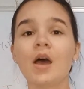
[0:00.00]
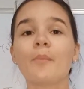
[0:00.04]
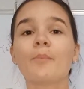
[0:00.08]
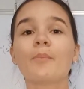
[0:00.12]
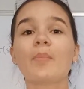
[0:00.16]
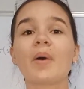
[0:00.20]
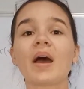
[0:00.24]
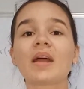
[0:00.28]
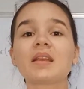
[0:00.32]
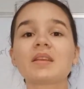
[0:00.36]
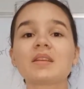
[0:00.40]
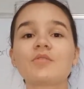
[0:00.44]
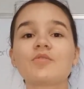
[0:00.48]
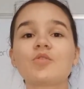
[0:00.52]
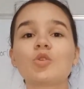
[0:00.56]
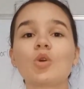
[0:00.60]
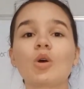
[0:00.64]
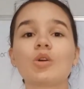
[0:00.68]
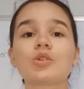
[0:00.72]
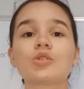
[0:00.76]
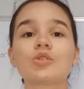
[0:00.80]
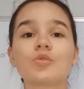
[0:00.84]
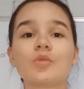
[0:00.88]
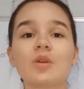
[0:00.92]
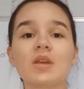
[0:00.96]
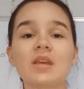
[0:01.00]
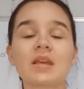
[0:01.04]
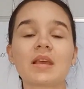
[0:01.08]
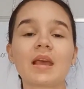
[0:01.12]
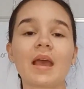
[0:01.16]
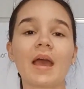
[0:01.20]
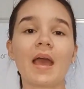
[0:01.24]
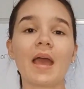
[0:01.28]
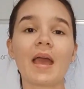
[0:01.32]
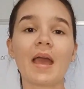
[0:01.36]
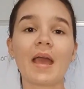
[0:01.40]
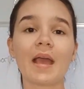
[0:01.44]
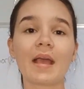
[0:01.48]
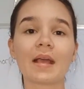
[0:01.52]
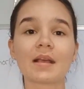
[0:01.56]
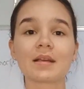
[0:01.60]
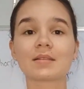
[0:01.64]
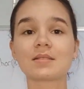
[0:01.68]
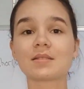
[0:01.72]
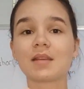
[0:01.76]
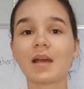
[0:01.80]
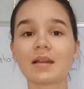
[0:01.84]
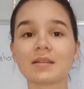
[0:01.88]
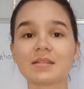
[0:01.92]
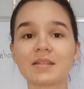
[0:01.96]
But if you're doing a
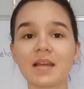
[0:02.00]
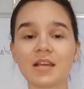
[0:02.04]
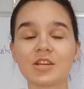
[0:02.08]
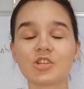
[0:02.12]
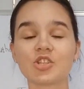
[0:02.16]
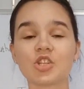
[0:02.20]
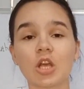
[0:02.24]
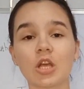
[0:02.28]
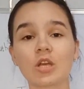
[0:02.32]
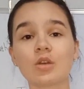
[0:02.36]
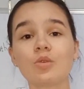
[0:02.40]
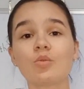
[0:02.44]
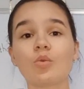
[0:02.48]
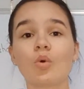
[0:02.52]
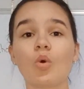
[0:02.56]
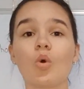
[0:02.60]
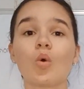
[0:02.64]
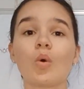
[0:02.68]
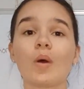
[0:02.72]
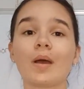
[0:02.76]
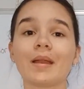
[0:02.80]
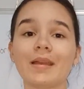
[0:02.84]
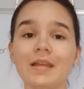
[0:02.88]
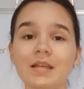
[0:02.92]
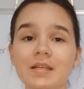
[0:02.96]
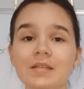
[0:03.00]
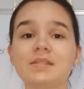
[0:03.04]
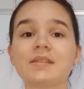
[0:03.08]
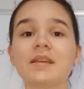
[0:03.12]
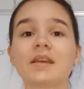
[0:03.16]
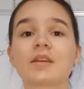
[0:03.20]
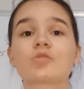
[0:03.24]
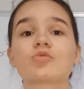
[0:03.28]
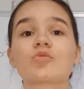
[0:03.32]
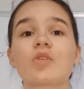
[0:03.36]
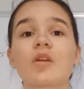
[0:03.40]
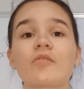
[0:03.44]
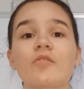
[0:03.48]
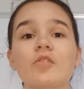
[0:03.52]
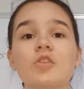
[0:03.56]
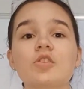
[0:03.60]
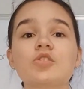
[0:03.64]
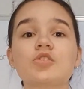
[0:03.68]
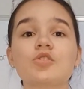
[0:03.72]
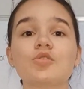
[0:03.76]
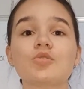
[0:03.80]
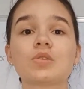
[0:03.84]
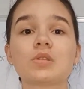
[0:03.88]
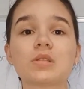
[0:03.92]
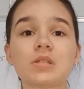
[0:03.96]
citation or an in-text reference,
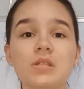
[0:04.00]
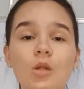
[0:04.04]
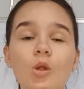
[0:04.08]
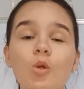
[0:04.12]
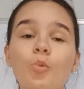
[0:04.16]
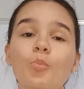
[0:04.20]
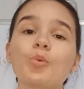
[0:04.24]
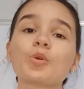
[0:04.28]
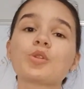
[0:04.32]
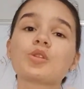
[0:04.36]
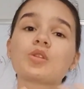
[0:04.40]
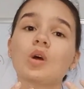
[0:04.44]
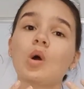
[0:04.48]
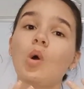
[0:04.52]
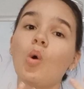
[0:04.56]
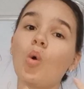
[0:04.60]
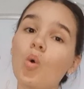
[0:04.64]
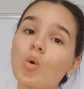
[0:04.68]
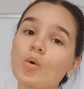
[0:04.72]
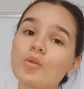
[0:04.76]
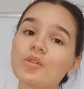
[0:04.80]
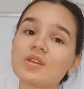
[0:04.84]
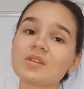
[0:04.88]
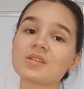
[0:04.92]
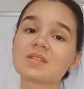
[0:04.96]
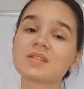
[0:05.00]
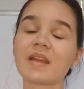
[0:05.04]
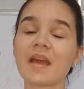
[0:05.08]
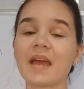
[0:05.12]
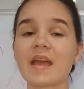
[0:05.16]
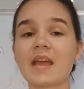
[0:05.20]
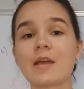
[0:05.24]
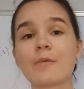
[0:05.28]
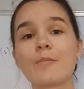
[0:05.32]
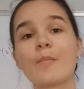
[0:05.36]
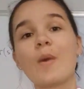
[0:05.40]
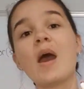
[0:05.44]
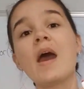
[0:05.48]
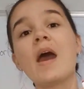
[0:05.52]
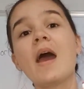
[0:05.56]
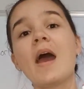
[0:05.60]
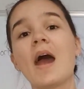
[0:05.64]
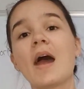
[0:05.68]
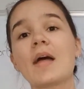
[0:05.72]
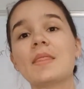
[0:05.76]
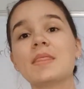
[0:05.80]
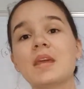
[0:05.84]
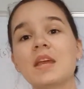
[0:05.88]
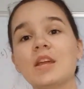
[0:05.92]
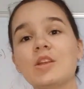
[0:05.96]
you still put the author's name
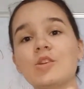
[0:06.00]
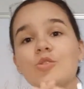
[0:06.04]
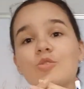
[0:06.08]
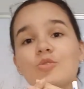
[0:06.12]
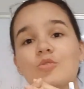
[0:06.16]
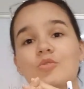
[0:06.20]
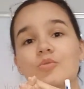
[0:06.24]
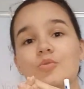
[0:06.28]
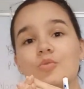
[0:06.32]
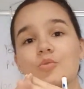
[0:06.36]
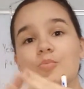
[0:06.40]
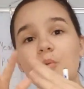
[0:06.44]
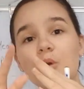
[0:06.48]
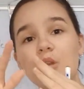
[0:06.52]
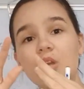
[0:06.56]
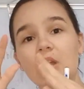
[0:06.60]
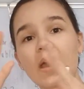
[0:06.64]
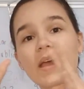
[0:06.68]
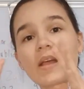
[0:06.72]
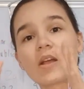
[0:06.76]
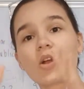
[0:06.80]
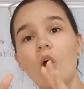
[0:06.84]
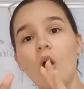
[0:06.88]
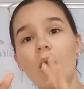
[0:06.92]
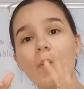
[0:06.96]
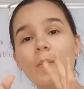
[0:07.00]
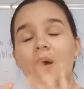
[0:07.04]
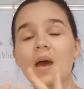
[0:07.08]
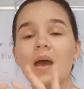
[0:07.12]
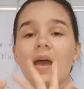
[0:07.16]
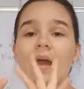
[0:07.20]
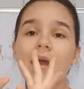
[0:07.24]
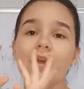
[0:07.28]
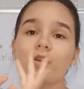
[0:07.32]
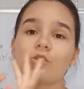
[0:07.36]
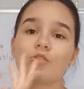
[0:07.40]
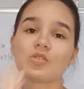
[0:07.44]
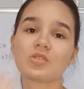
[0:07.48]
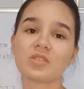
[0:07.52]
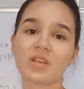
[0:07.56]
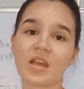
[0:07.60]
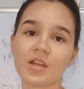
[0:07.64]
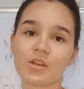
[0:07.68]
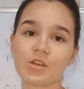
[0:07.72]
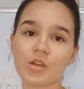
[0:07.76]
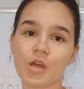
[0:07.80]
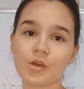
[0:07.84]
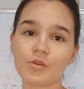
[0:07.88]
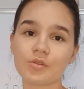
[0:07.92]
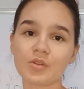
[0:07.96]
and then you put a comma and you say
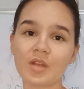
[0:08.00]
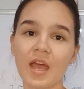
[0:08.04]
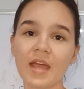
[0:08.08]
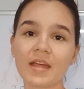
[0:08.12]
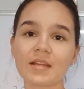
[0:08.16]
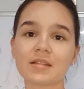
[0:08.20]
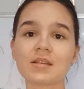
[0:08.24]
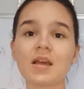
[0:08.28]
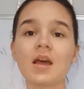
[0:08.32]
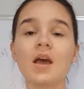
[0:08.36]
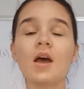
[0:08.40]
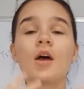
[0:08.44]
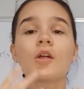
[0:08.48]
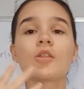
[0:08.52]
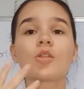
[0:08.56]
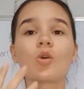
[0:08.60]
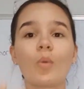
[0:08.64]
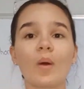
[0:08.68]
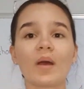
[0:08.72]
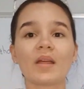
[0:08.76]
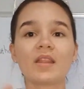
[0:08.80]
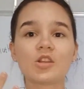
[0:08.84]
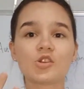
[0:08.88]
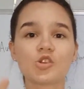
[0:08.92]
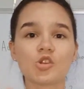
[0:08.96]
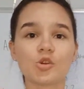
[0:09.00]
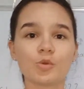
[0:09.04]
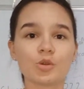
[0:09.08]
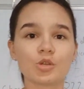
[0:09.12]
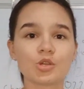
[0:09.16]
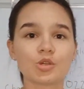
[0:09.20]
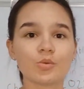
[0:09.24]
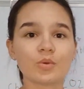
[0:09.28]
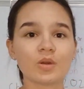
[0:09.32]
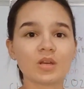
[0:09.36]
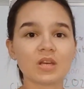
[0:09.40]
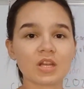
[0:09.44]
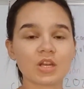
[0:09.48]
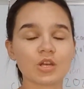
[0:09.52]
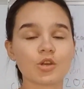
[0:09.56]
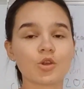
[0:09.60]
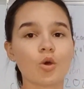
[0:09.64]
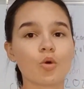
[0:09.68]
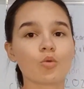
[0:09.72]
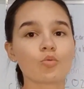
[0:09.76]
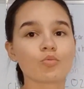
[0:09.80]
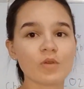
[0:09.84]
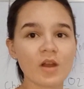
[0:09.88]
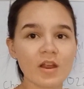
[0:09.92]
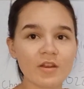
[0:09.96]
no date. The way that you would do it in
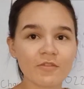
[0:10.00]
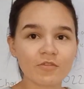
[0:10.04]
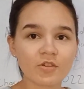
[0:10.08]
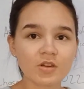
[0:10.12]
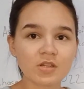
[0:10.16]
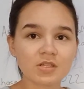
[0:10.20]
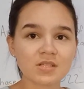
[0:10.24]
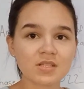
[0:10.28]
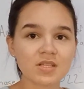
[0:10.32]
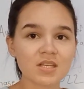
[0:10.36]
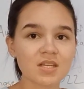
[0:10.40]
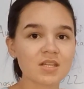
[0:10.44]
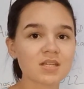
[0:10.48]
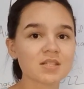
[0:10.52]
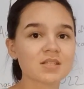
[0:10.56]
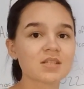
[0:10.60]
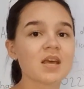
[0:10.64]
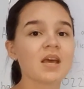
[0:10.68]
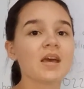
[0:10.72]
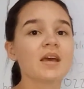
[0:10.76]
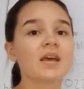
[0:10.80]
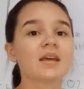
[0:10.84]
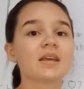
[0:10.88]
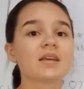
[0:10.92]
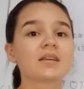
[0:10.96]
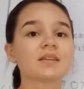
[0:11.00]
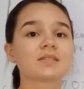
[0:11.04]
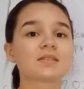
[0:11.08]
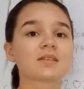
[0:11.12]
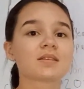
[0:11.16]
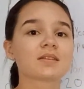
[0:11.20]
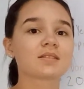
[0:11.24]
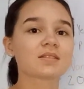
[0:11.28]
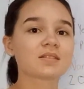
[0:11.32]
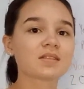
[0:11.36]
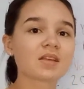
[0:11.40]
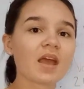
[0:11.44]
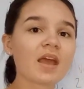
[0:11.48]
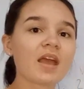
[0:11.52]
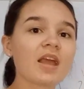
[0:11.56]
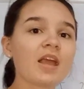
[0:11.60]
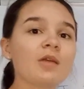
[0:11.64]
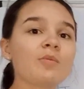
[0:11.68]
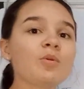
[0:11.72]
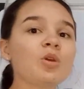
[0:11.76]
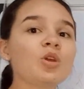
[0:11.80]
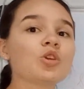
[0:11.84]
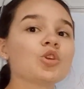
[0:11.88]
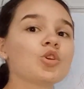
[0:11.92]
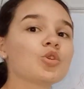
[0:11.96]
your references is the
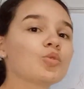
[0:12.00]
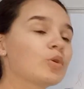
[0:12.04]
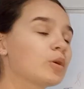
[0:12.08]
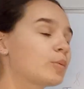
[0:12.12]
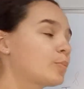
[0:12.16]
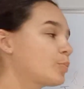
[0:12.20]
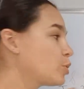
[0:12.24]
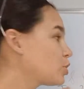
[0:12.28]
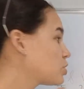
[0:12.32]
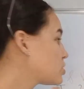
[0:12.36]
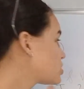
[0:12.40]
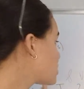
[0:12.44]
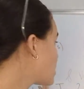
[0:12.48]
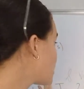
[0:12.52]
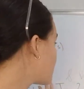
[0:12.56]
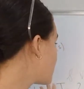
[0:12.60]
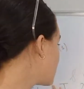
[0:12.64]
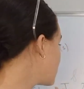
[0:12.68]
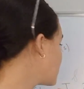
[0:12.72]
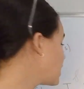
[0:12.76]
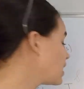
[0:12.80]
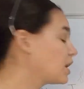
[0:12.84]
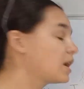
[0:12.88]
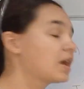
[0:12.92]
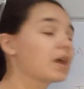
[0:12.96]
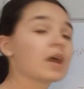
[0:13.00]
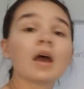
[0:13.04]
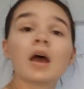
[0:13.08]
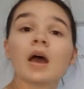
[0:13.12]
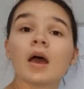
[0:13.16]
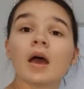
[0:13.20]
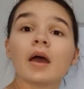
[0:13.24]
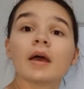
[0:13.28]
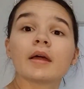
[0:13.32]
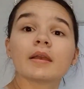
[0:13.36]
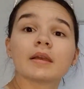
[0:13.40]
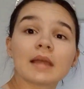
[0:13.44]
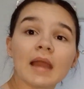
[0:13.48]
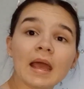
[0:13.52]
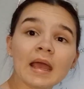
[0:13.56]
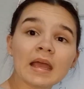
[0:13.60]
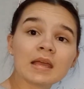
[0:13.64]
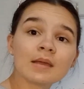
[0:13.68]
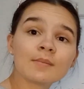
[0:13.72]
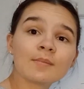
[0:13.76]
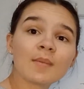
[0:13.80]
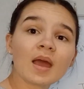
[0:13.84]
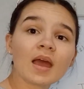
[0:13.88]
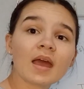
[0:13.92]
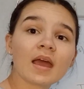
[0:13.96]
same. You would put the
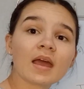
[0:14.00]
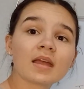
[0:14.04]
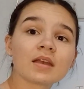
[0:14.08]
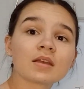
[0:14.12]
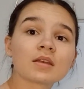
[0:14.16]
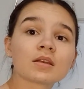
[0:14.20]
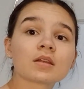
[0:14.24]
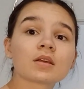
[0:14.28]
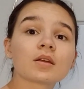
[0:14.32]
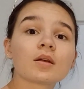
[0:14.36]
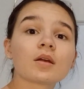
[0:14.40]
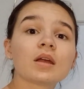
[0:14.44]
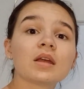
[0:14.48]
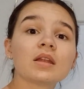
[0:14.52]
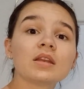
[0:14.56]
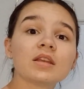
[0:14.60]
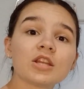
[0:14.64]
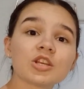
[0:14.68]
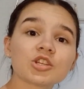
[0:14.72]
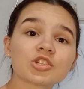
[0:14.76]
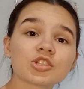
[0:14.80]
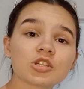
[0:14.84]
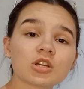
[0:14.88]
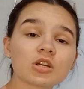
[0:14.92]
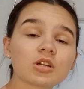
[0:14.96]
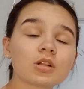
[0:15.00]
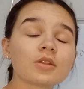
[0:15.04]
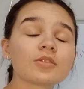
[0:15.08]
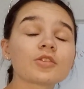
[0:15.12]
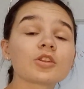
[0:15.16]
name and initial,